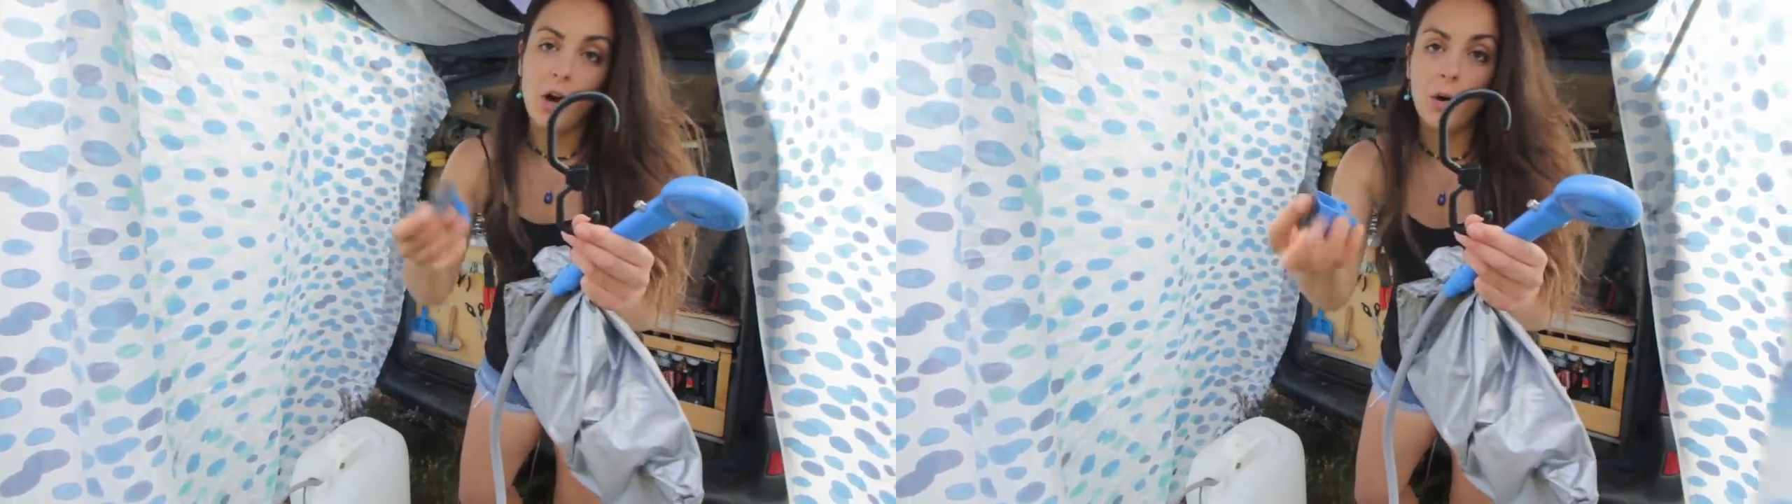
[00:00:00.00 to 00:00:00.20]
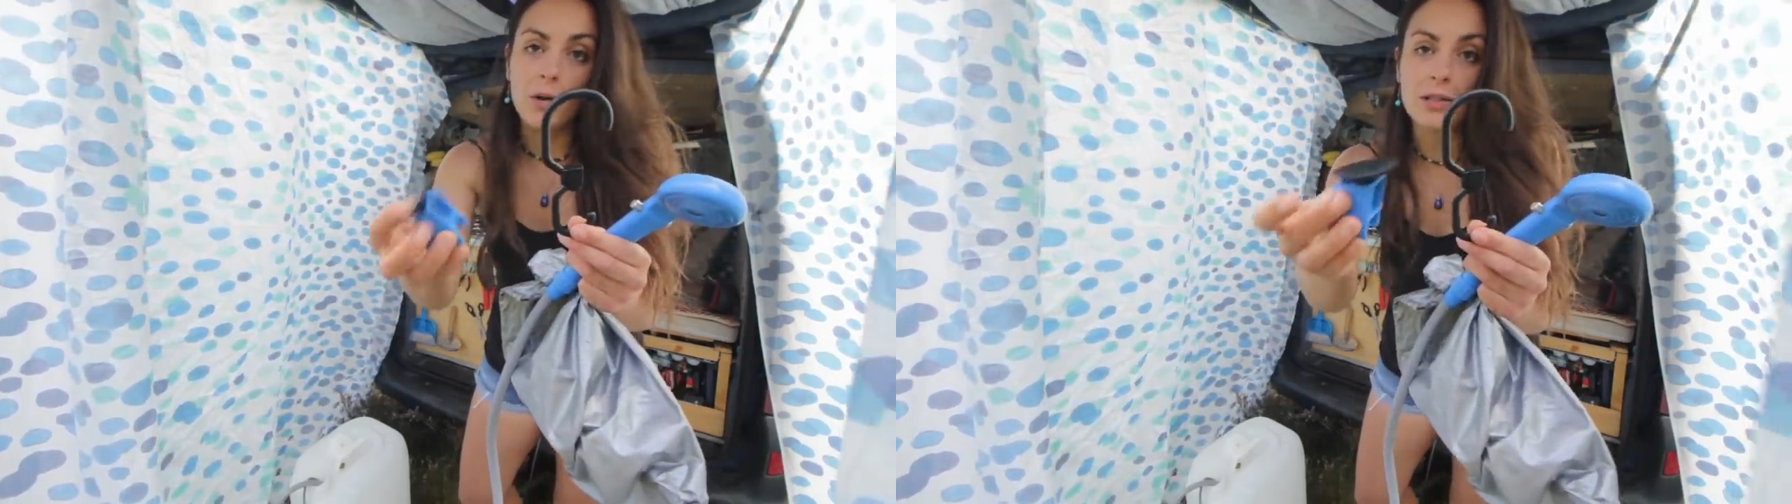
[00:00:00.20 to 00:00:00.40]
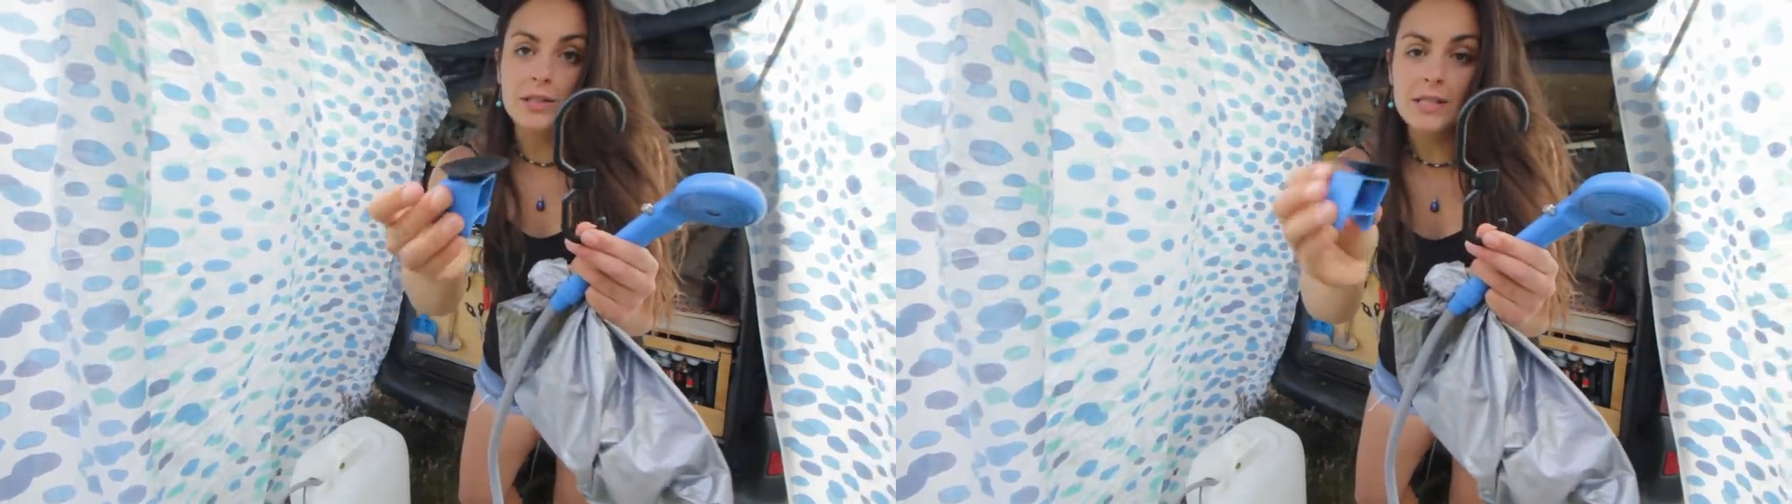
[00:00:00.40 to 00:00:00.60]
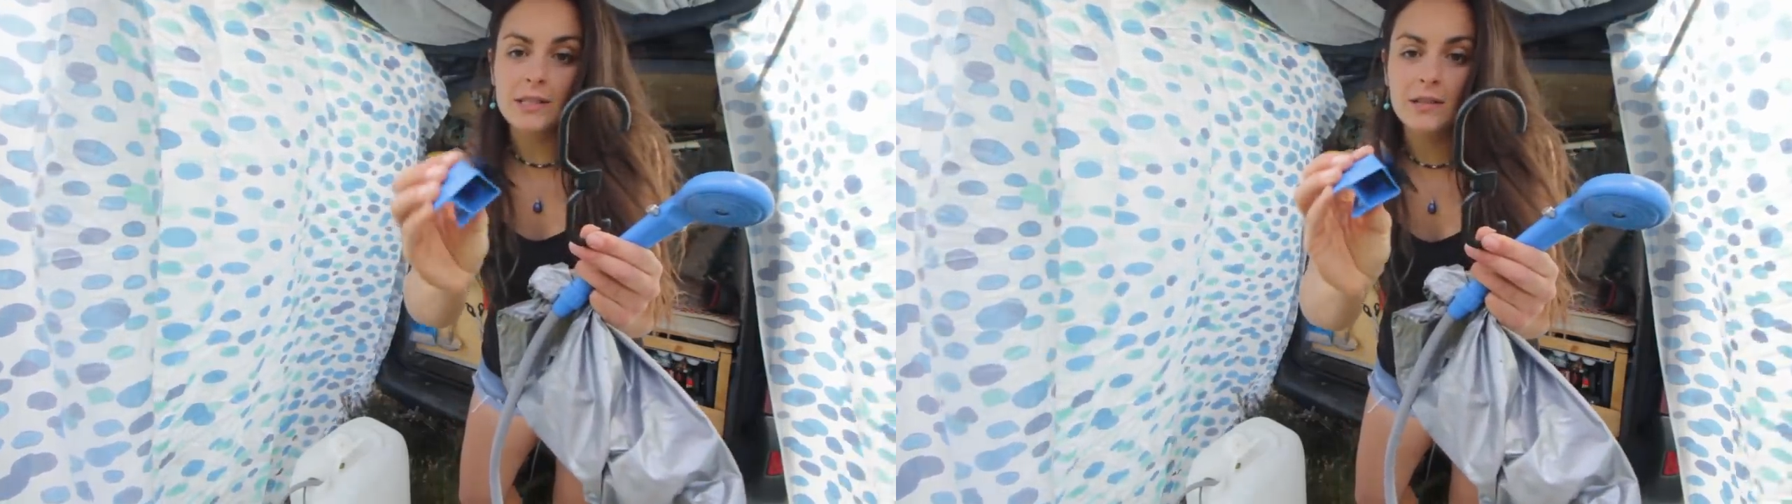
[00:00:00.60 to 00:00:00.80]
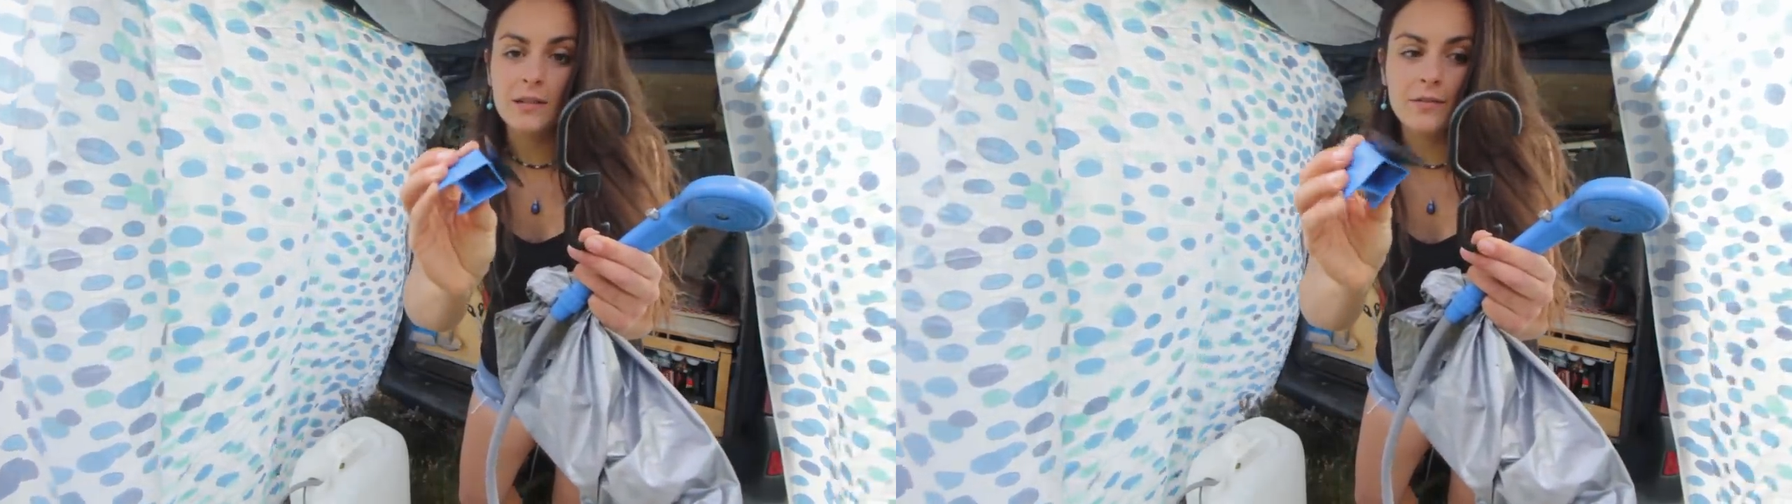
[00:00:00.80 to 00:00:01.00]
holders
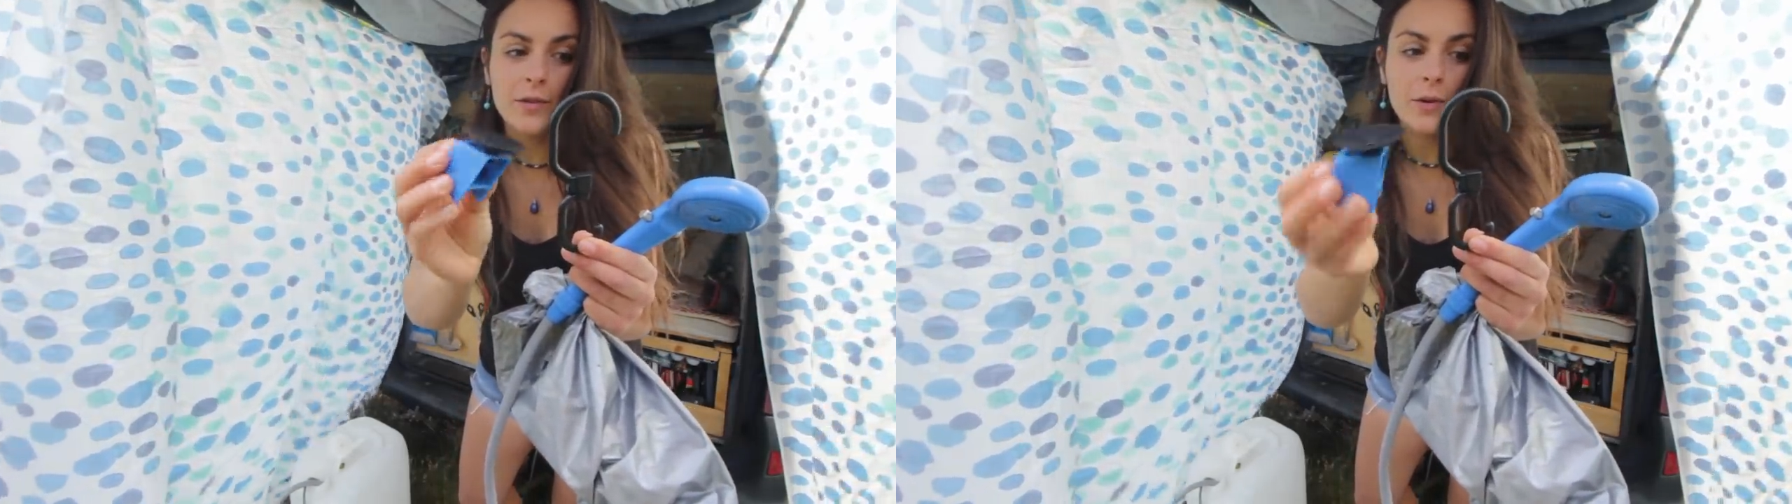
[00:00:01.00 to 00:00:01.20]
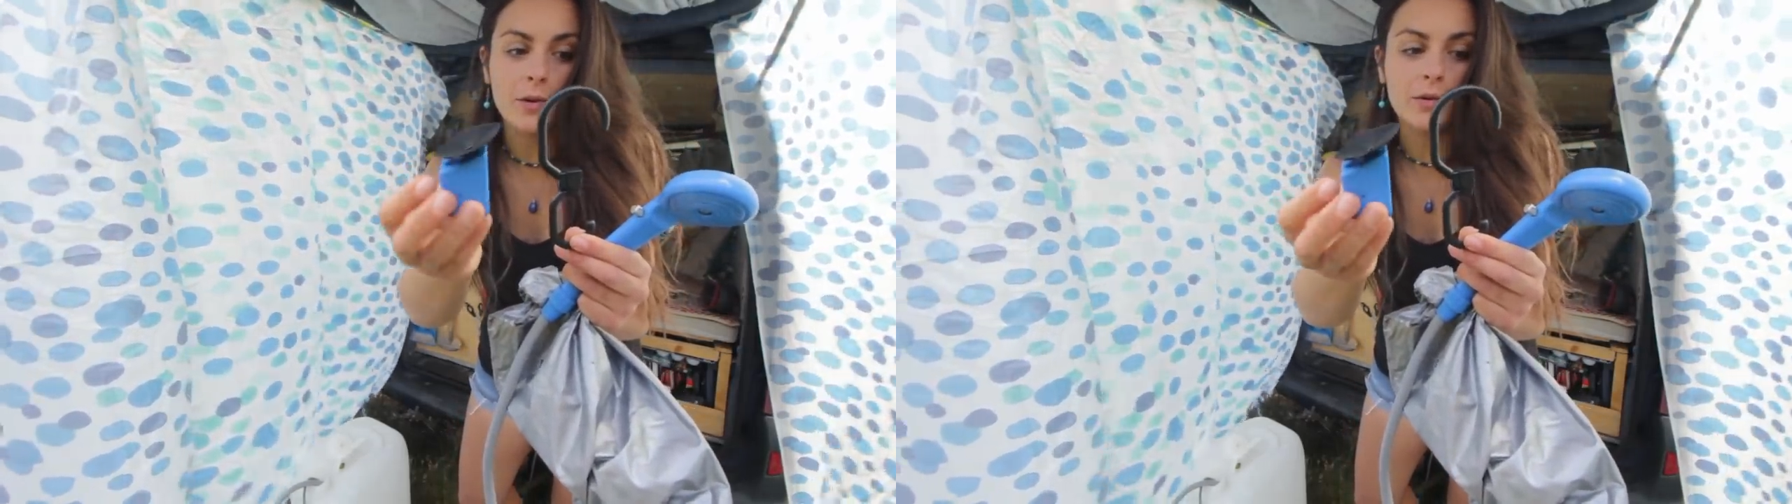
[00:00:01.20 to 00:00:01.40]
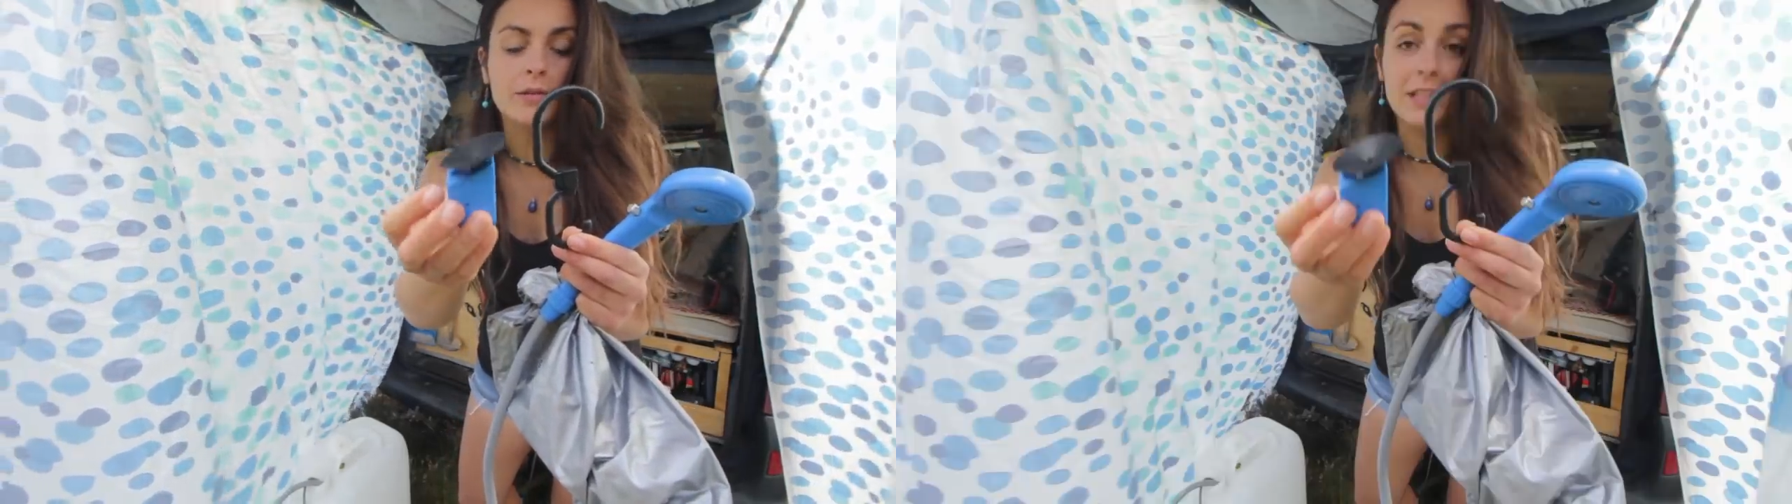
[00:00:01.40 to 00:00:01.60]
for